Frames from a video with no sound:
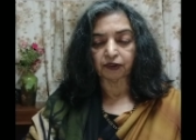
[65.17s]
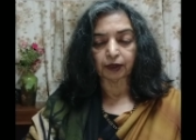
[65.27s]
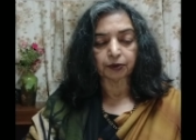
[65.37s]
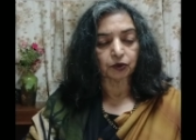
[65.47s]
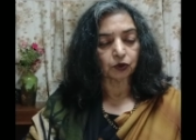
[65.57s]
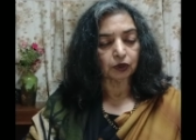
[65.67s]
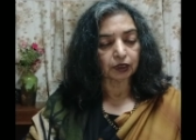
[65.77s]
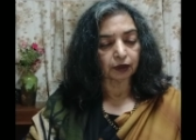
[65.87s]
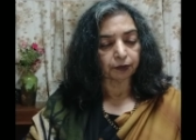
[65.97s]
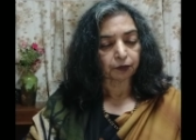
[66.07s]
Phelps told
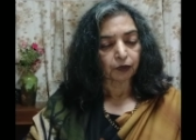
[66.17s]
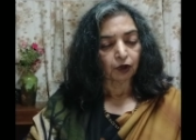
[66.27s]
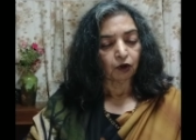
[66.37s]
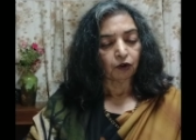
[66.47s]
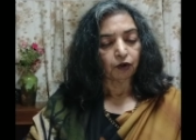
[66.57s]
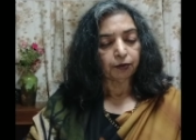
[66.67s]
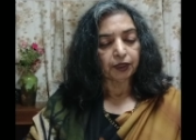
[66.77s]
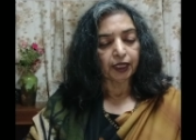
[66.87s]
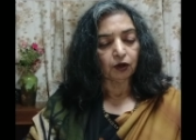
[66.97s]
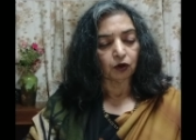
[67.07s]
her. From
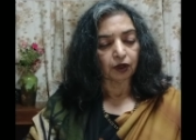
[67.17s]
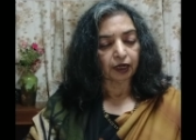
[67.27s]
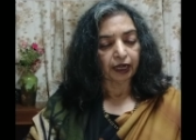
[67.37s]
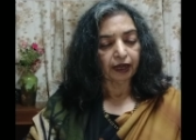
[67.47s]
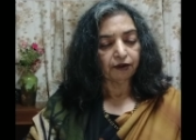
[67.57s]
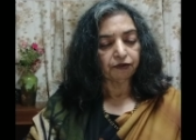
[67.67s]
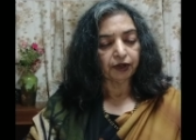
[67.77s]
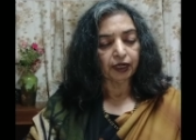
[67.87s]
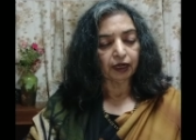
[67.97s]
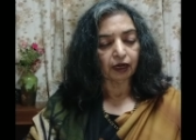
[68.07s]
then on,
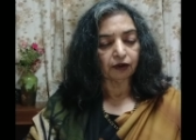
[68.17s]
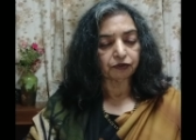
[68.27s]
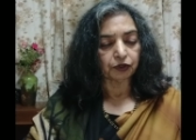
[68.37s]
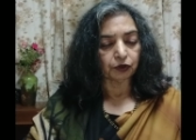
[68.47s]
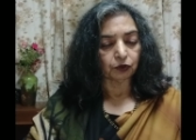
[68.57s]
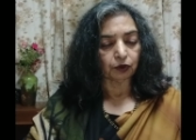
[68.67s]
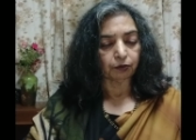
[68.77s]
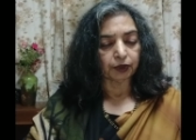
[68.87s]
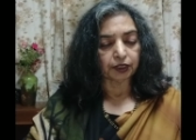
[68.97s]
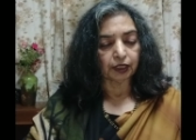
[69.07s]
every afternoon,
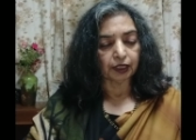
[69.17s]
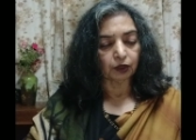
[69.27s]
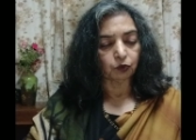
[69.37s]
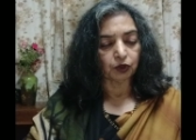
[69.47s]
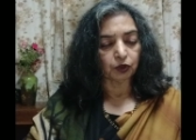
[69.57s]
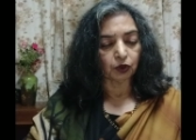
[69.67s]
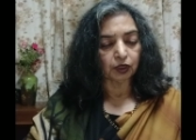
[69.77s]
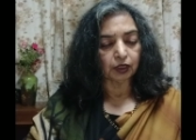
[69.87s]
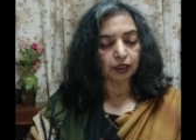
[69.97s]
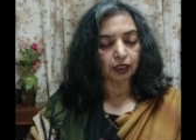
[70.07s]
Matilda would
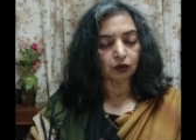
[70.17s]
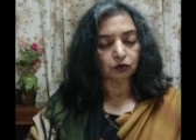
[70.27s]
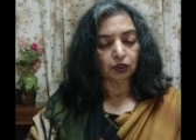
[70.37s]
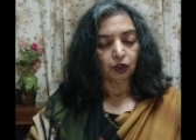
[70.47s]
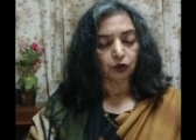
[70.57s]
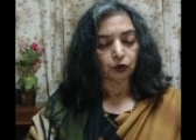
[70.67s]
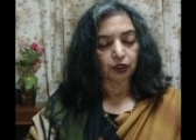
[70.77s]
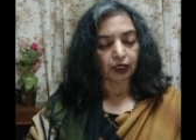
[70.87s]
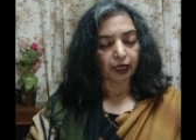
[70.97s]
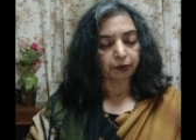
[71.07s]
toddle down to
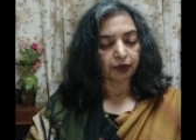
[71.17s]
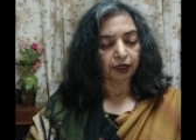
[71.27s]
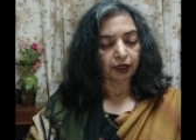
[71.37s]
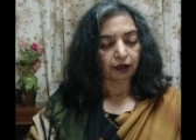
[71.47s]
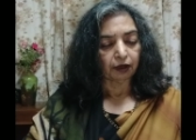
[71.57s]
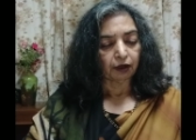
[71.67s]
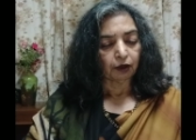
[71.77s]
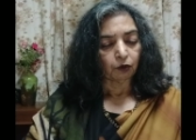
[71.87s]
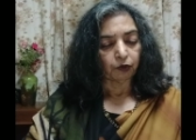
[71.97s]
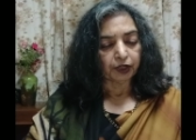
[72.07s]
the library.
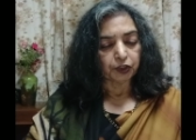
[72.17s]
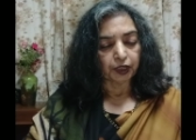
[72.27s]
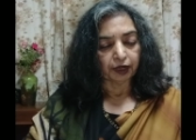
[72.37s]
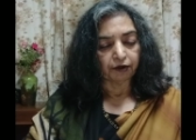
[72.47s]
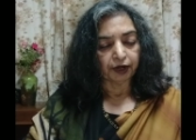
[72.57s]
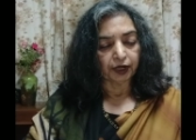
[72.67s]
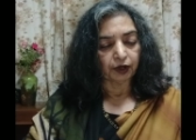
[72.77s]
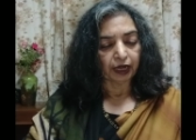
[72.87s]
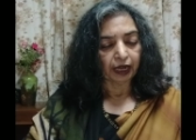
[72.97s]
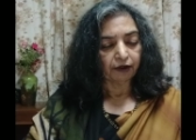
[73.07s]
When she had read
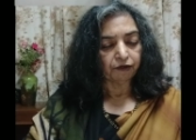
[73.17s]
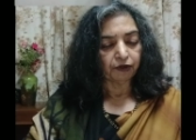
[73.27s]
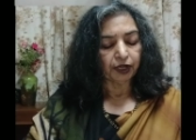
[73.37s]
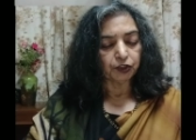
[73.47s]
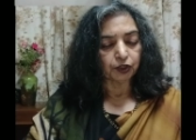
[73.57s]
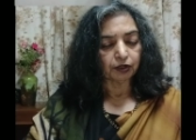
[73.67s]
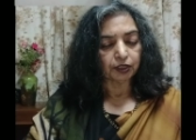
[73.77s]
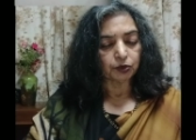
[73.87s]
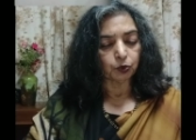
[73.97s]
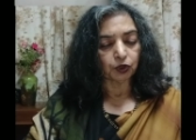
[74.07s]
every
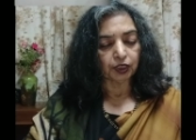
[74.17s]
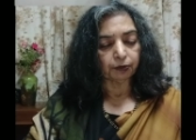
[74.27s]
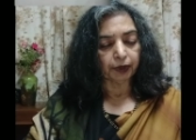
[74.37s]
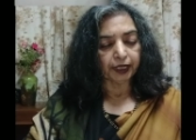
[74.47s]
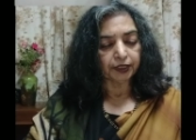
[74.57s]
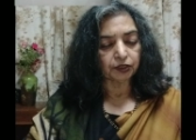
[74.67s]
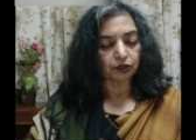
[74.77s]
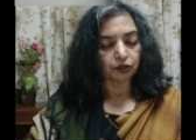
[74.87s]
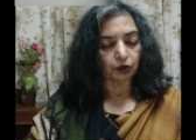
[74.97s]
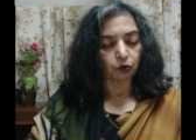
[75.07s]
children's book in the place,
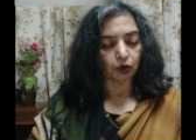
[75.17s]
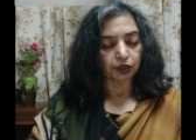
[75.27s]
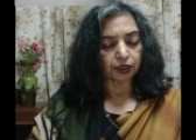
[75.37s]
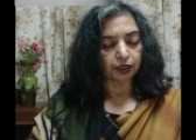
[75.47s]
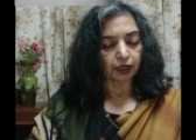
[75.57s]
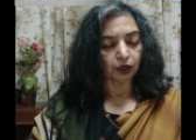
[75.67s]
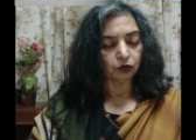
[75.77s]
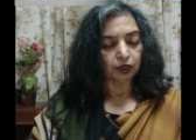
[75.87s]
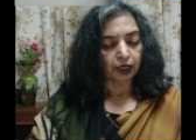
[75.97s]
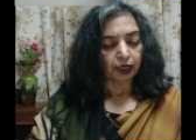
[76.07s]
she wandered
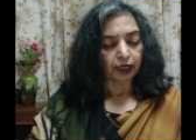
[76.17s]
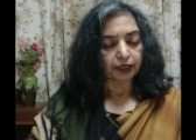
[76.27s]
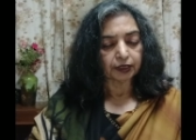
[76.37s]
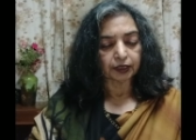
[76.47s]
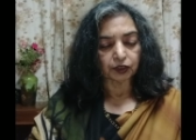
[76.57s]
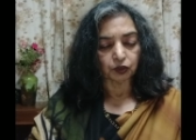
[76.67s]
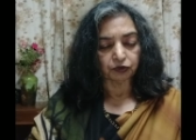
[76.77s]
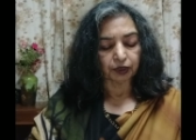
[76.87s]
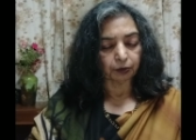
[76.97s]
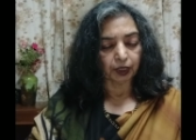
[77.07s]
around in search of
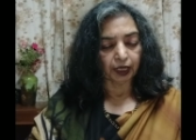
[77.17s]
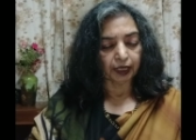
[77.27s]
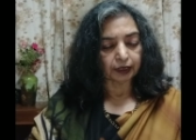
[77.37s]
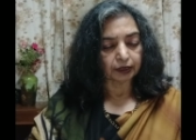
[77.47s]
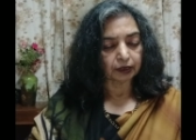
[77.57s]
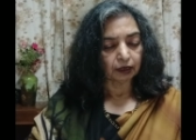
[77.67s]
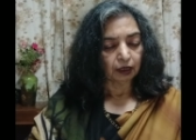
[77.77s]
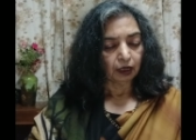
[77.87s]
something else.